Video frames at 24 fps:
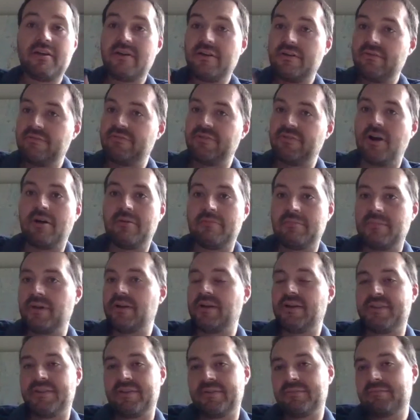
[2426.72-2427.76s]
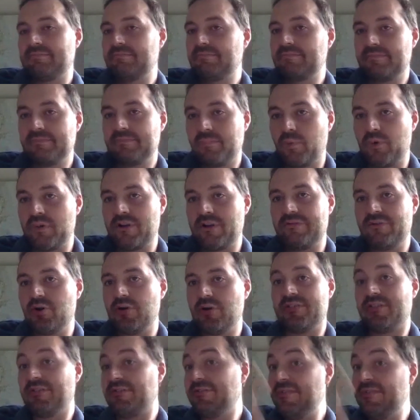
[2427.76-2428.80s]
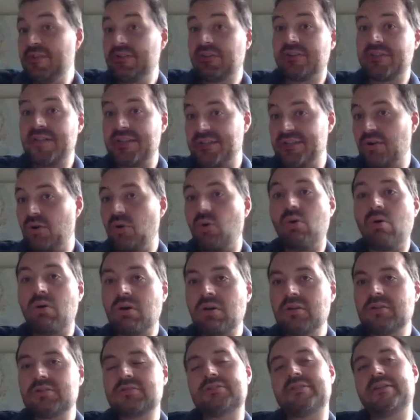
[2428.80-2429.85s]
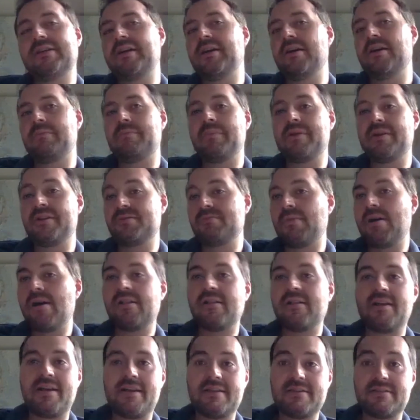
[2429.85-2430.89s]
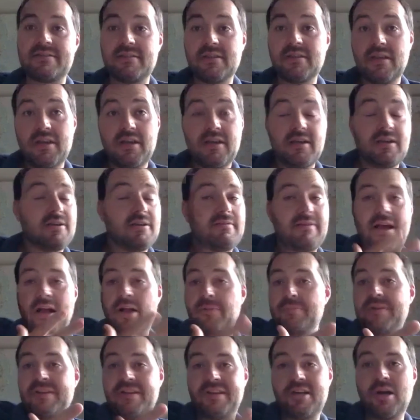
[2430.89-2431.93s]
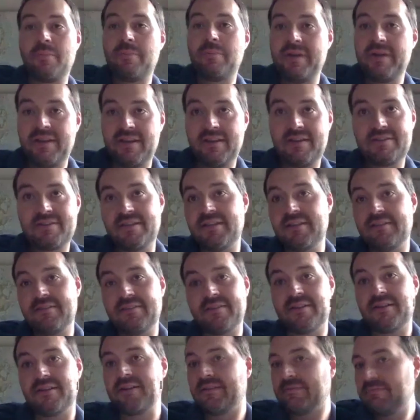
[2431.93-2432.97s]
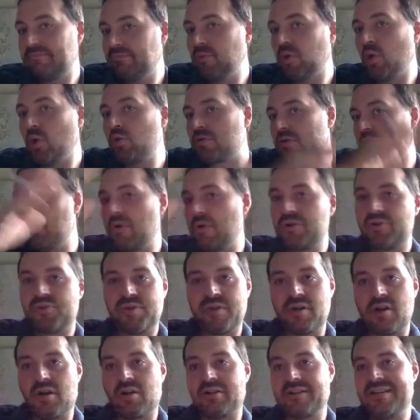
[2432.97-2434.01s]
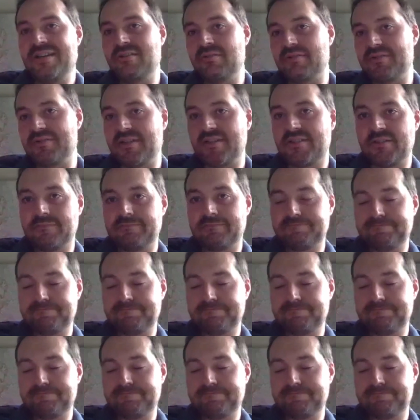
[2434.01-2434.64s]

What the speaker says: from the point of view of the field as a whole, but as well as helping companies in the local Montreal ecosystem.